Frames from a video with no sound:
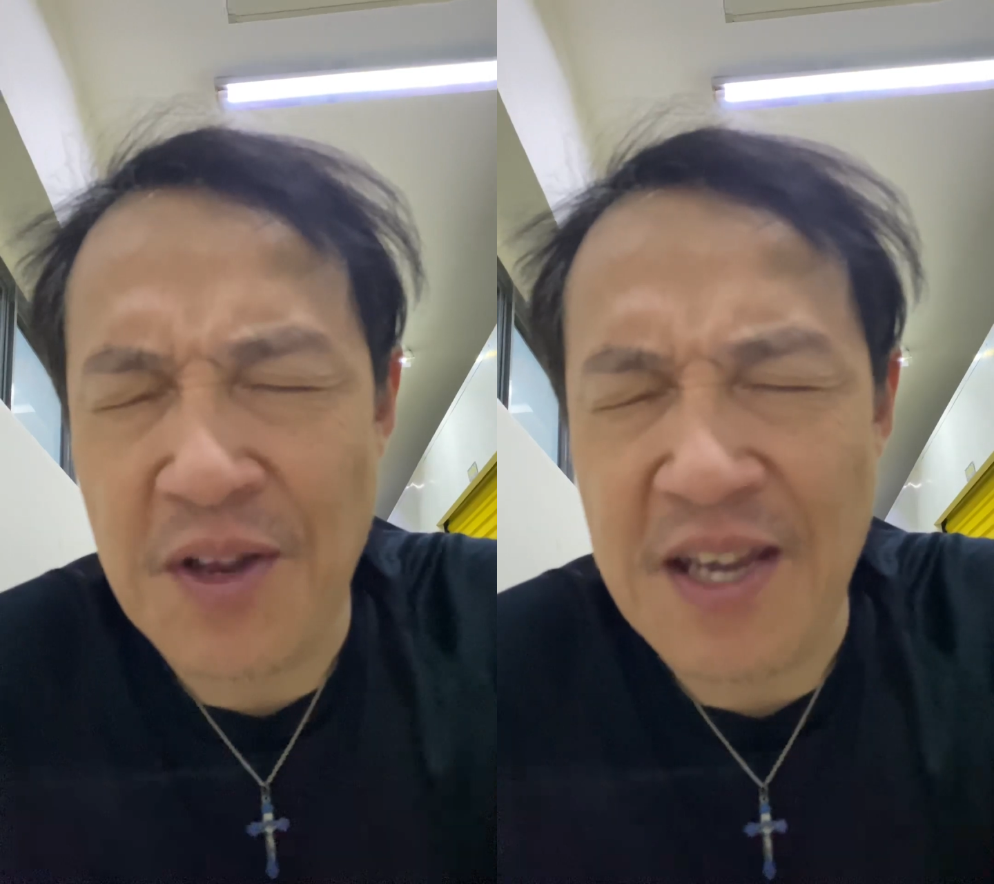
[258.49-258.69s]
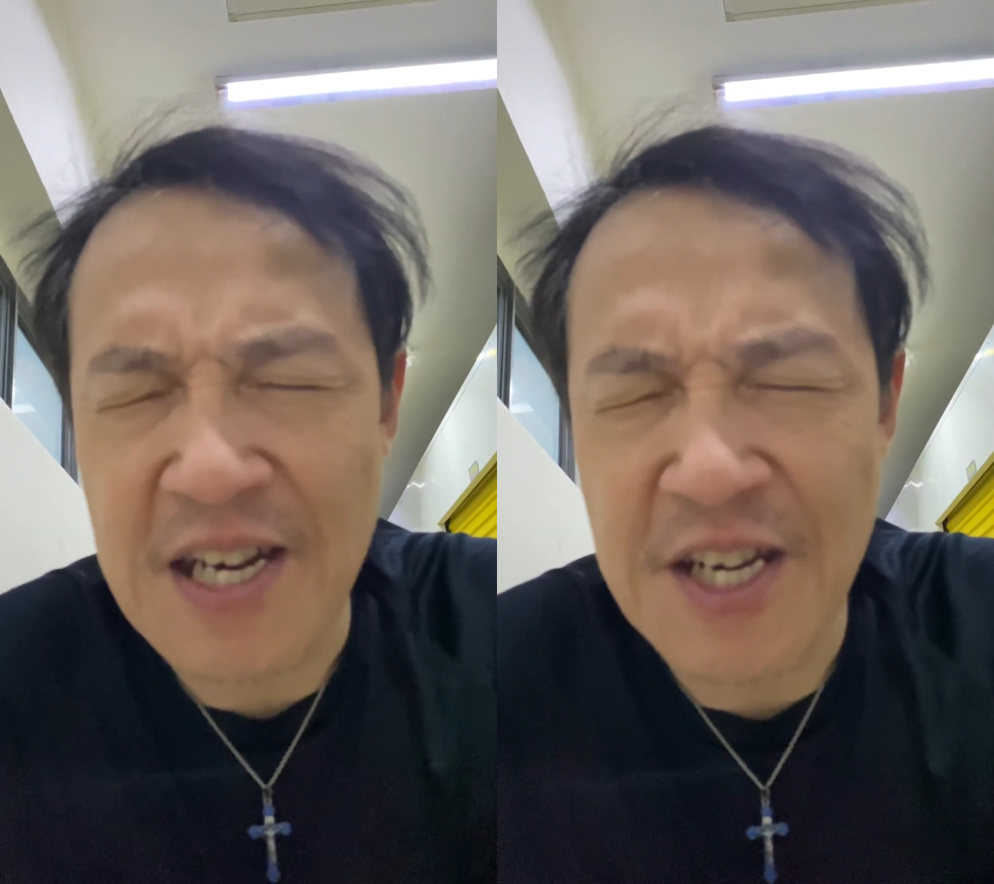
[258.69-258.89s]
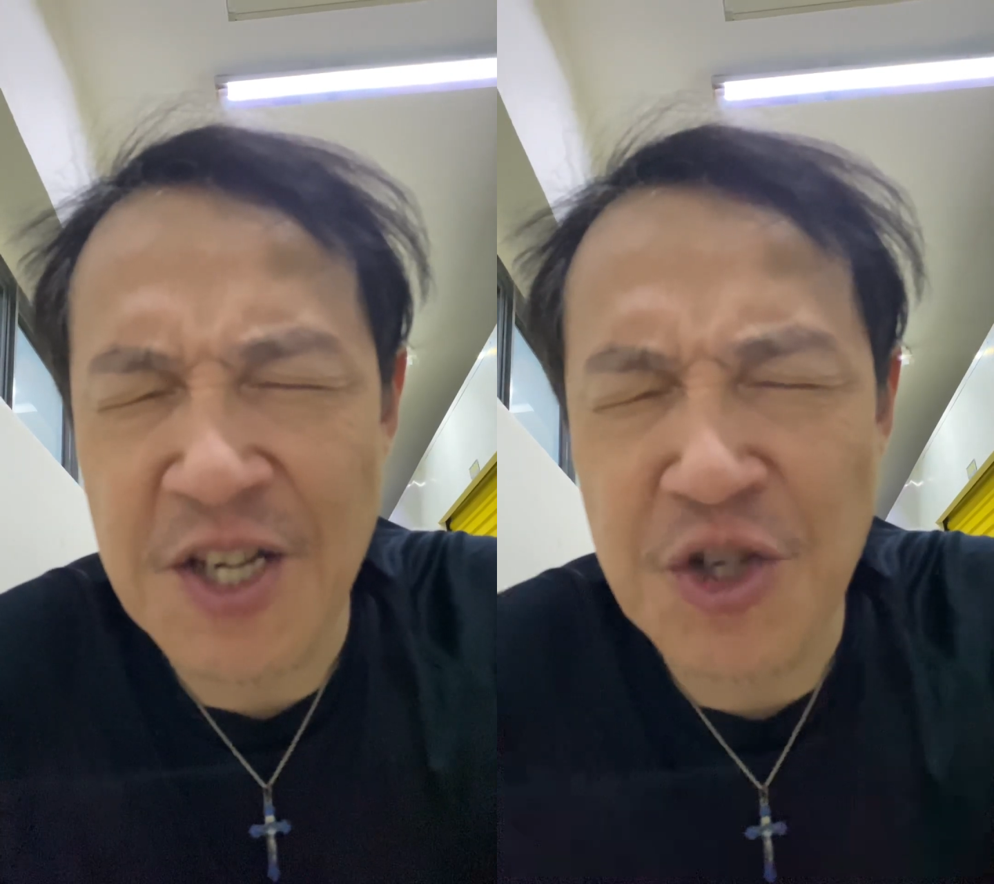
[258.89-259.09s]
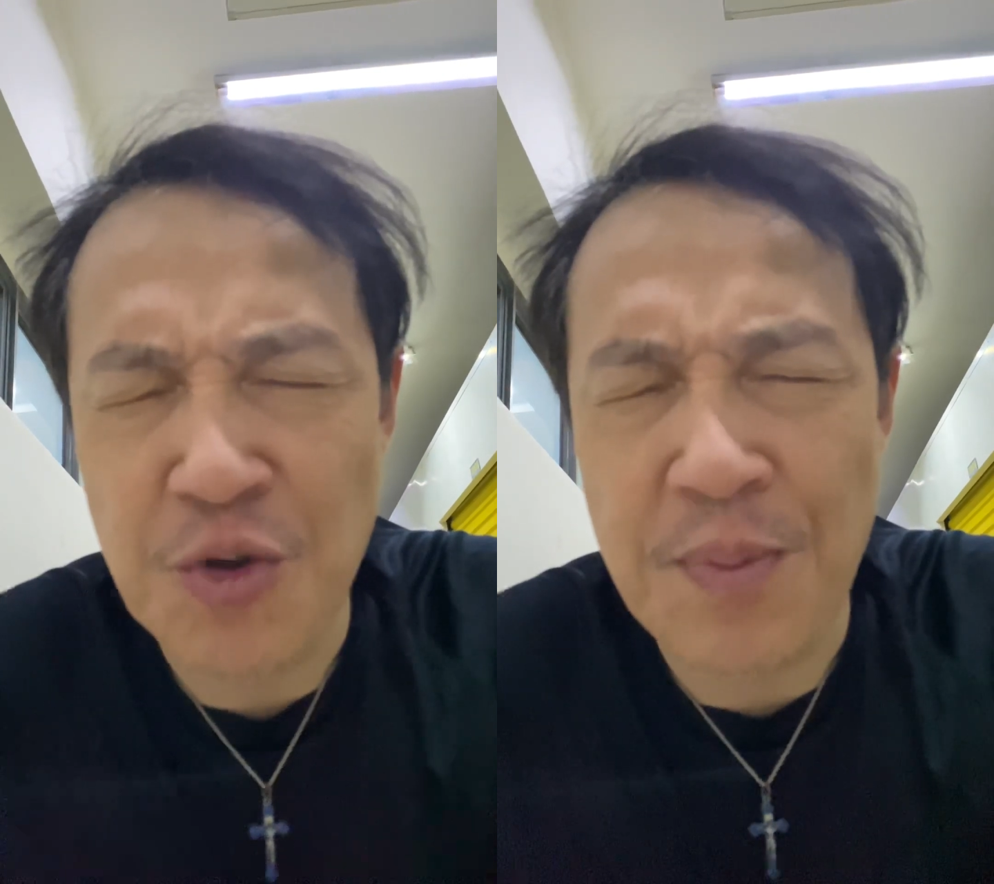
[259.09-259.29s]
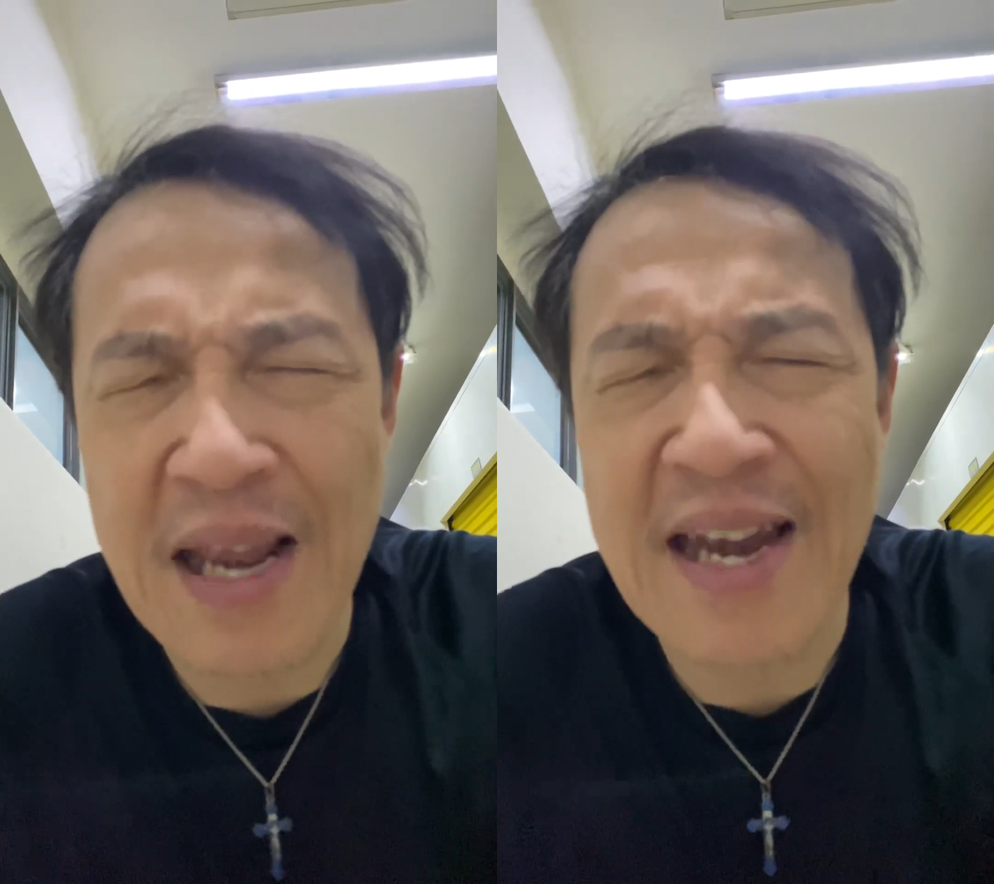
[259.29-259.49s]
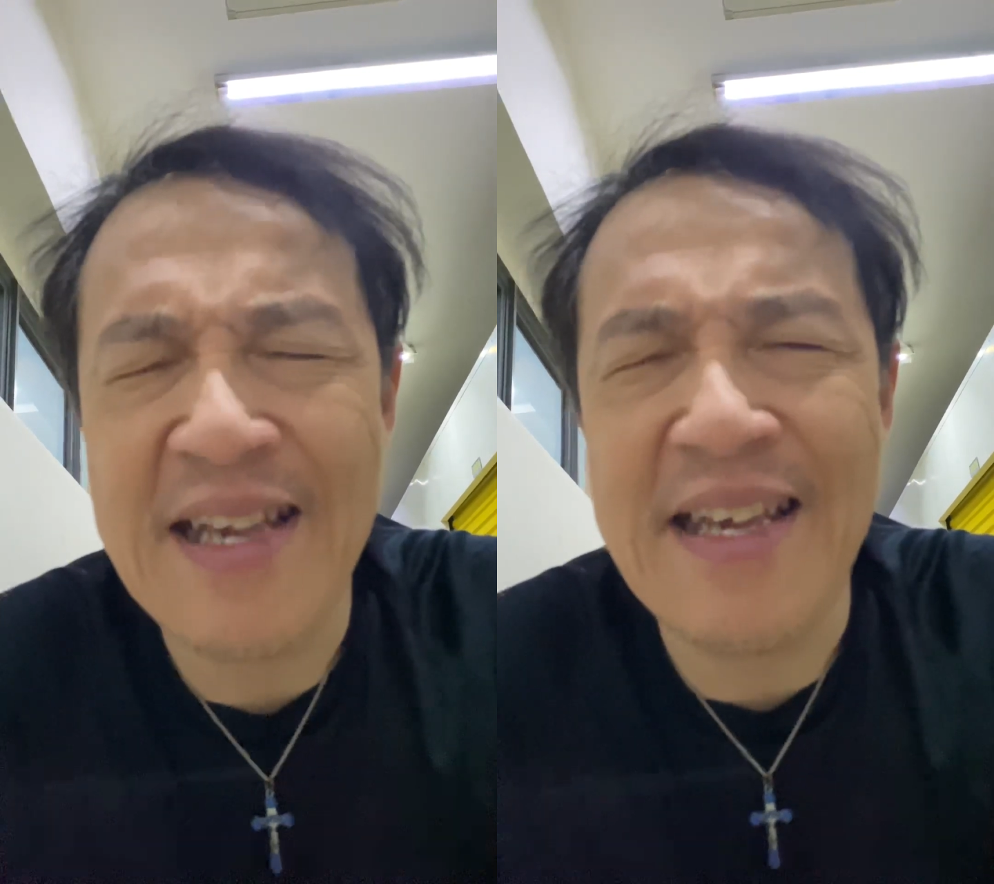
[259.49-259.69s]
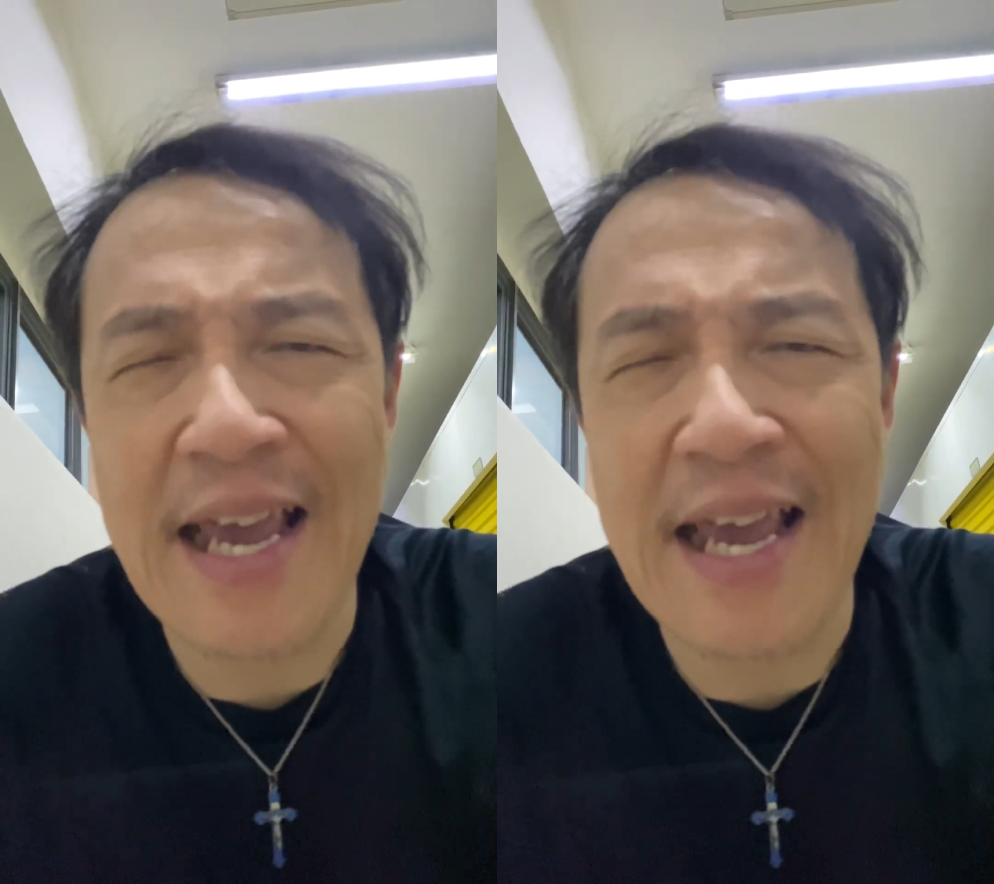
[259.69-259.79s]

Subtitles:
the inclination to play any